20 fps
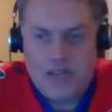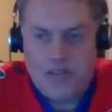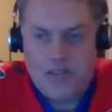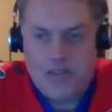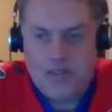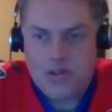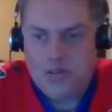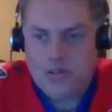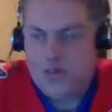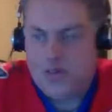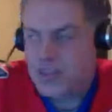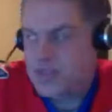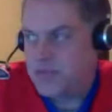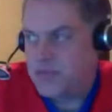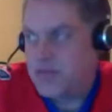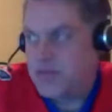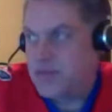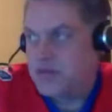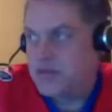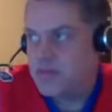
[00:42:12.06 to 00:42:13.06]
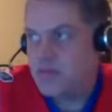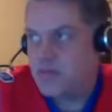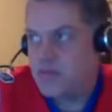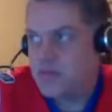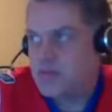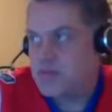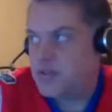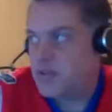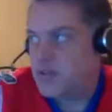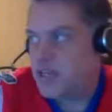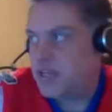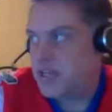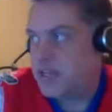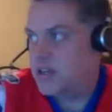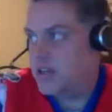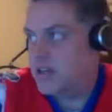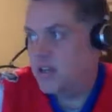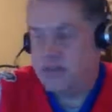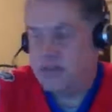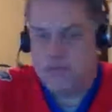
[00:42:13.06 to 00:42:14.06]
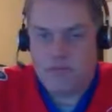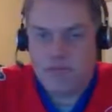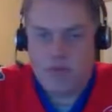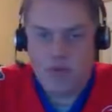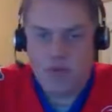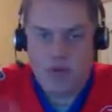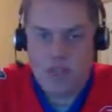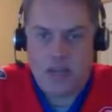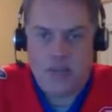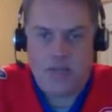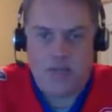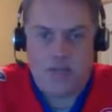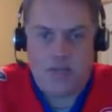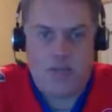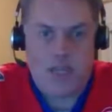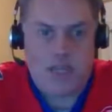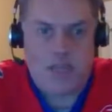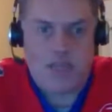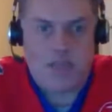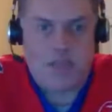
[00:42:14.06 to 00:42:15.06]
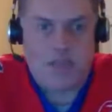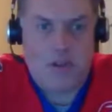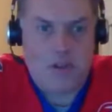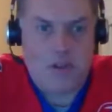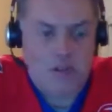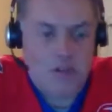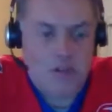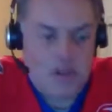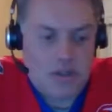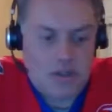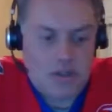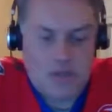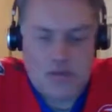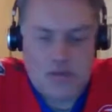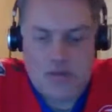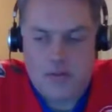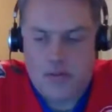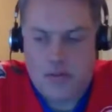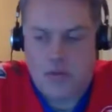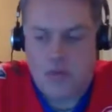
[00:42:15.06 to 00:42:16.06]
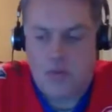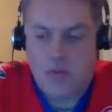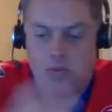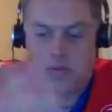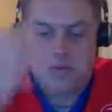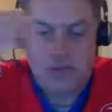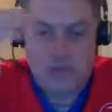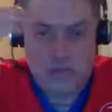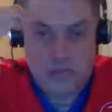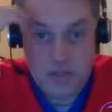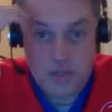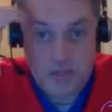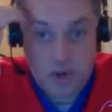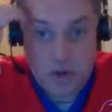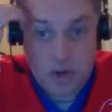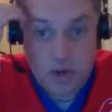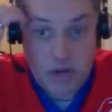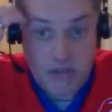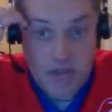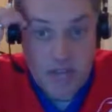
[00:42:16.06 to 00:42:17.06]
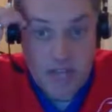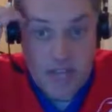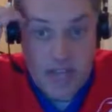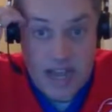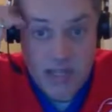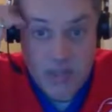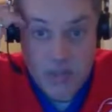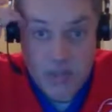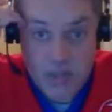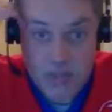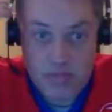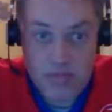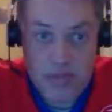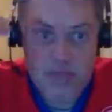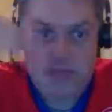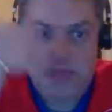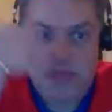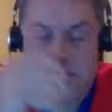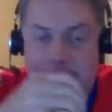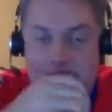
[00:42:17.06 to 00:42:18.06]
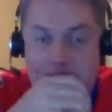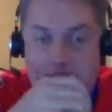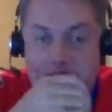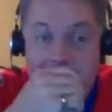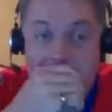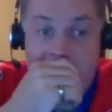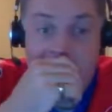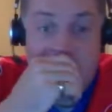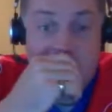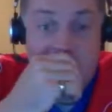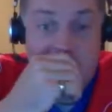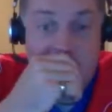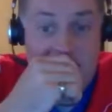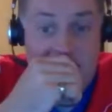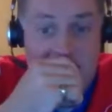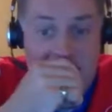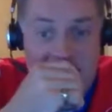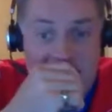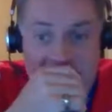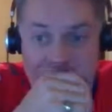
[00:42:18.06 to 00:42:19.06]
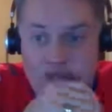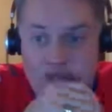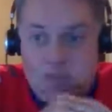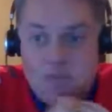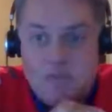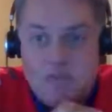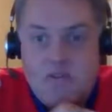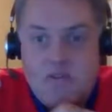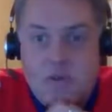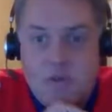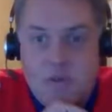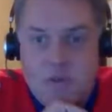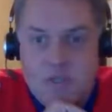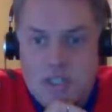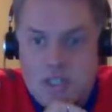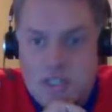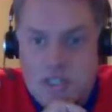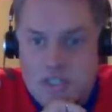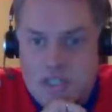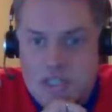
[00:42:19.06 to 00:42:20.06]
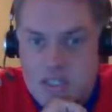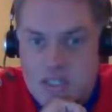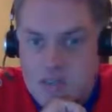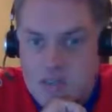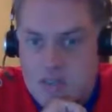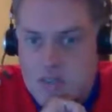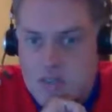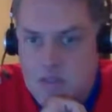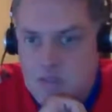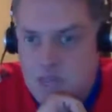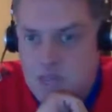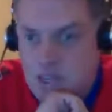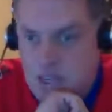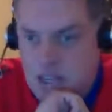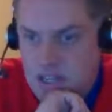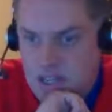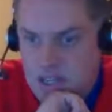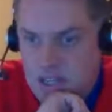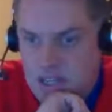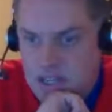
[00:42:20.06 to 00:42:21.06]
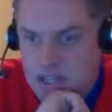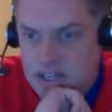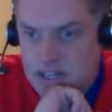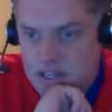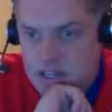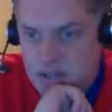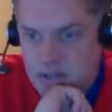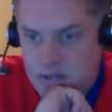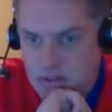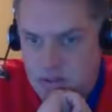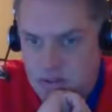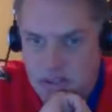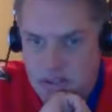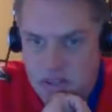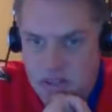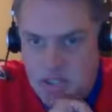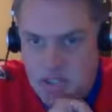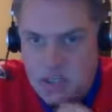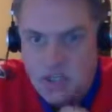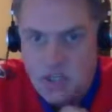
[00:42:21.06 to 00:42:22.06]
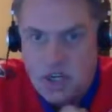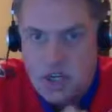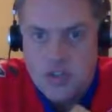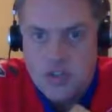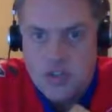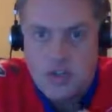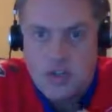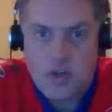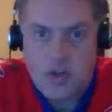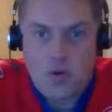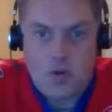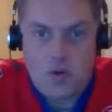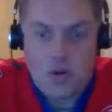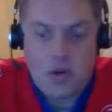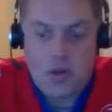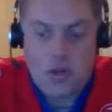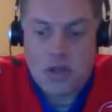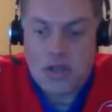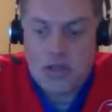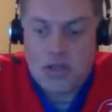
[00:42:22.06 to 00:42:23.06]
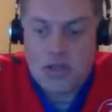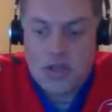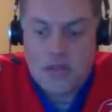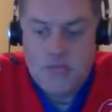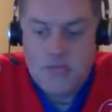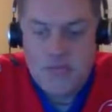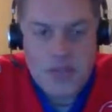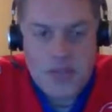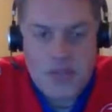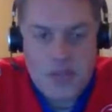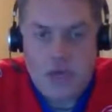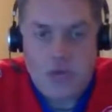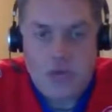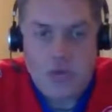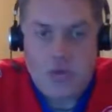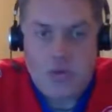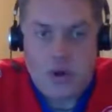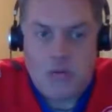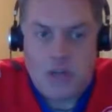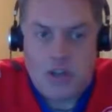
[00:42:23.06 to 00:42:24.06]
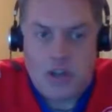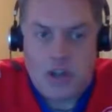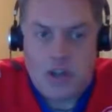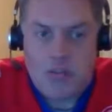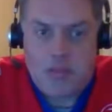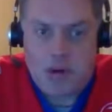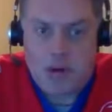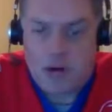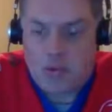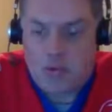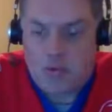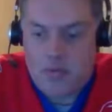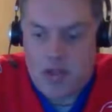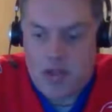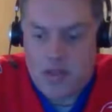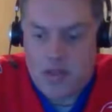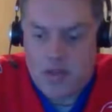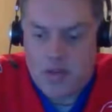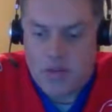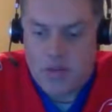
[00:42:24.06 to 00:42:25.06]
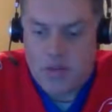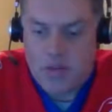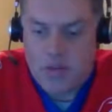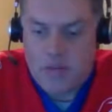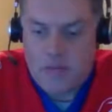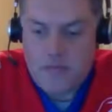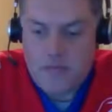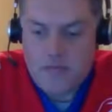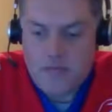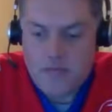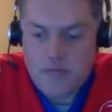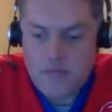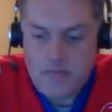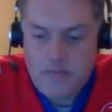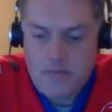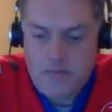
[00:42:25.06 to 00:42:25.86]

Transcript: I looked over some of the numbers and I don't have them handy, but so I won't spout off any actual numbers. But in terms of goals and assists and things like shots on goal, he was roughly on par with Matthews.